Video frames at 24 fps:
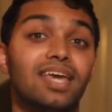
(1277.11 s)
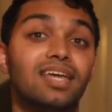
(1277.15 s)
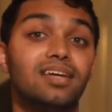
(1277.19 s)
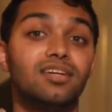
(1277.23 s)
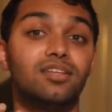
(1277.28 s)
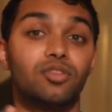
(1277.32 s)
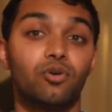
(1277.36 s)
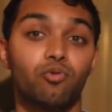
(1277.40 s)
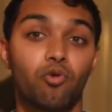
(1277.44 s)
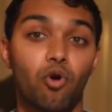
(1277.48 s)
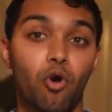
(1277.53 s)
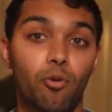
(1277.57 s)

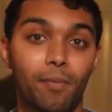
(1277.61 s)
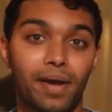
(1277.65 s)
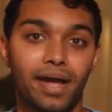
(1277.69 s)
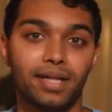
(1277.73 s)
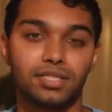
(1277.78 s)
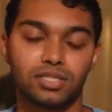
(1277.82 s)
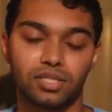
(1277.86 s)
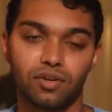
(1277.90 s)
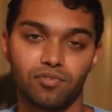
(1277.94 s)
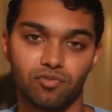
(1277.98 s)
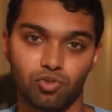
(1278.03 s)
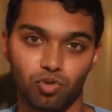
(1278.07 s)
in to the
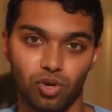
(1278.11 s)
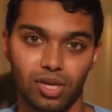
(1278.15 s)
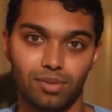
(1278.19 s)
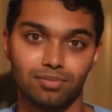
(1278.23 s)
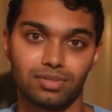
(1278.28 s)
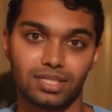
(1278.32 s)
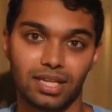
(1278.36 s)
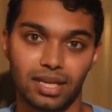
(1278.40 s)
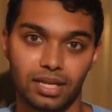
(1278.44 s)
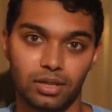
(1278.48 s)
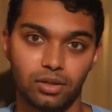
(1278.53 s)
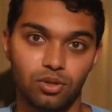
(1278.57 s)
romance of
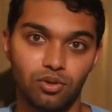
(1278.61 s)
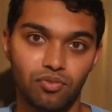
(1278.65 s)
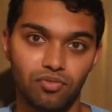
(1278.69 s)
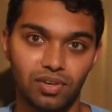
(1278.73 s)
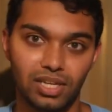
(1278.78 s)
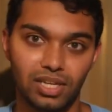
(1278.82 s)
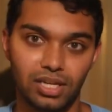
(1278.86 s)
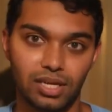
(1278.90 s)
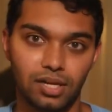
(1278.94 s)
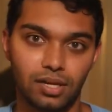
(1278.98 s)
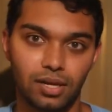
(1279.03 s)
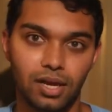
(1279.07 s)
dreams like
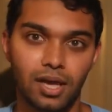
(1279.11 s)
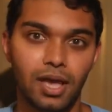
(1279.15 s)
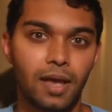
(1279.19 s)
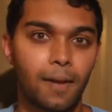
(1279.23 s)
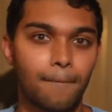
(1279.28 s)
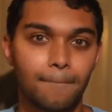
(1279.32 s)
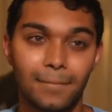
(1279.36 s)
Luffy did,